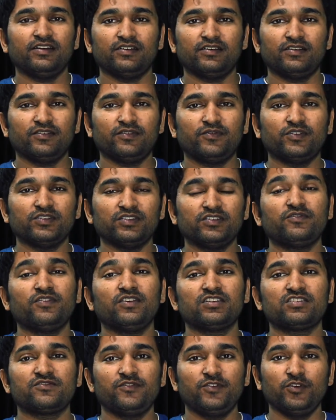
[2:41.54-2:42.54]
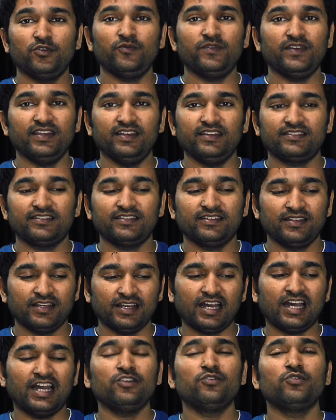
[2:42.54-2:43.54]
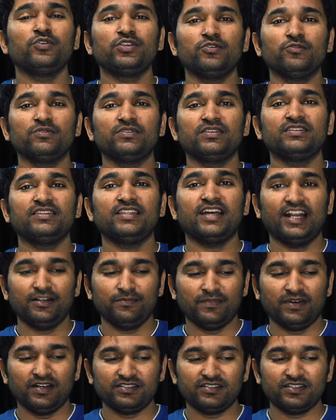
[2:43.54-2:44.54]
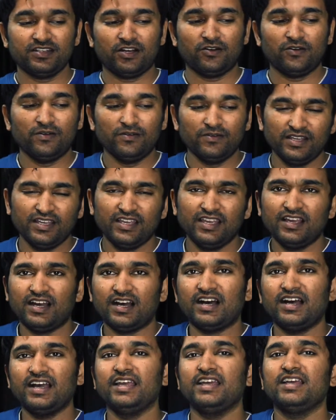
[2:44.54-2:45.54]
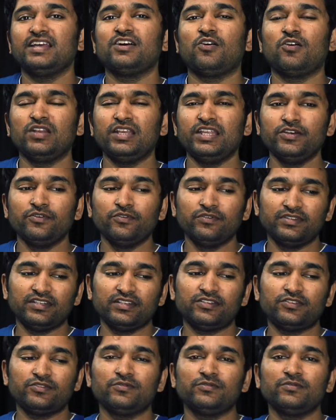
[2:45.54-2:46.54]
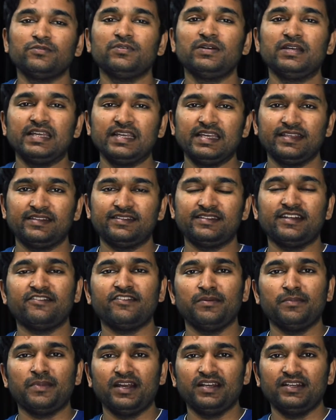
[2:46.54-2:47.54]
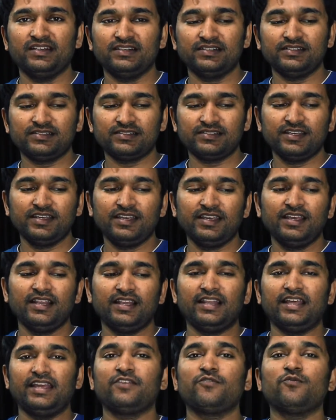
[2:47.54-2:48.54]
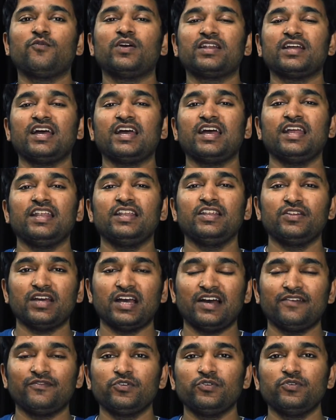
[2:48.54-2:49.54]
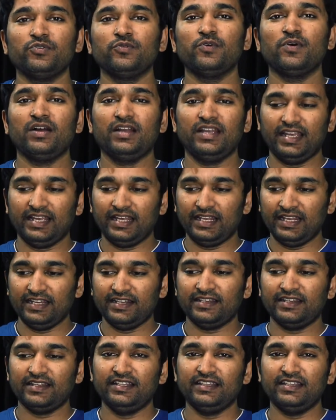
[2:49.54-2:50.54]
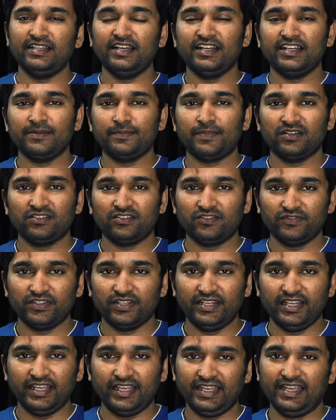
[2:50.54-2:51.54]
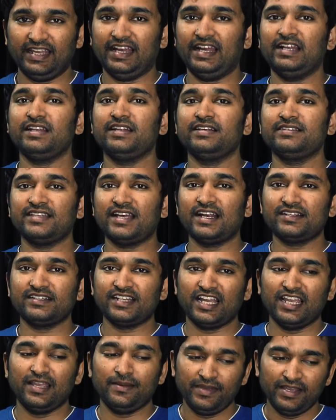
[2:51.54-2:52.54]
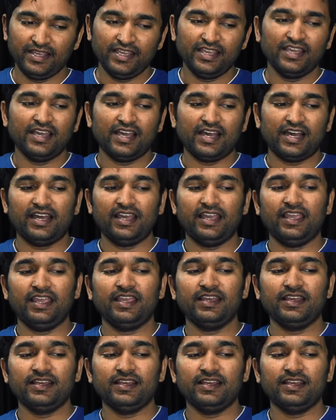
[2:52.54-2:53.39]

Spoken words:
for the first few weeks. I don't use it that much now. I only use it to set reminders, like what I have to do later in the later part of the day at exact time. I